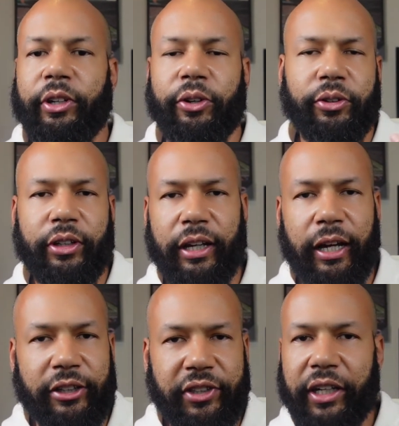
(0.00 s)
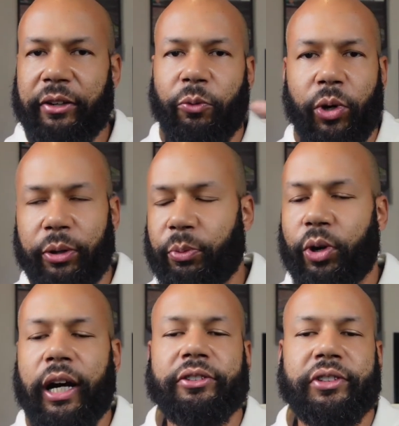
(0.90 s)
You know, I'll take it one
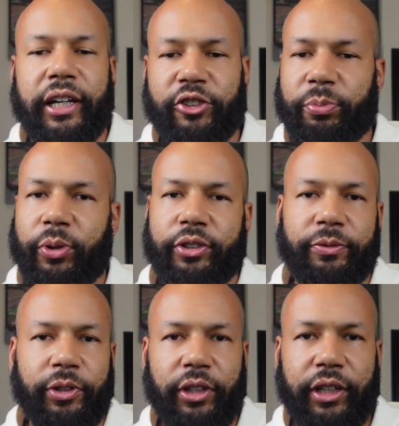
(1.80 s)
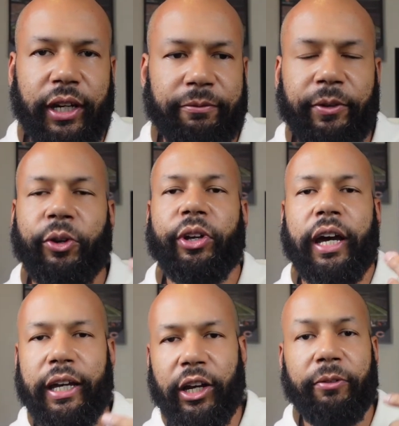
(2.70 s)
more outside of sports. If you look at Phil
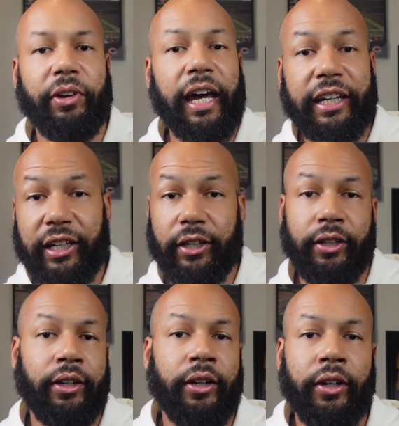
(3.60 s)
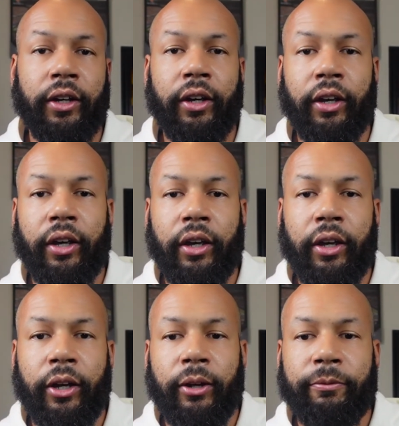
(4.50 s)
Knight of Nike,
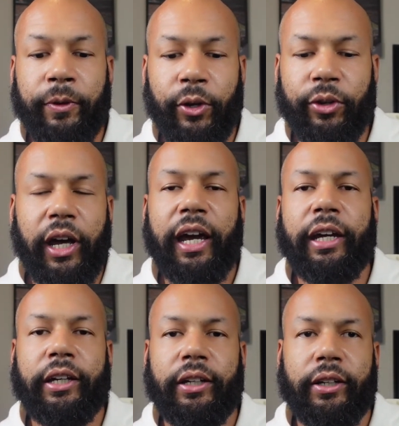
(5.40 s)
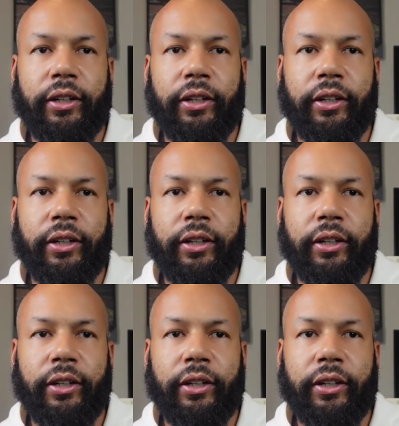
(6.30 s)
Phil Knight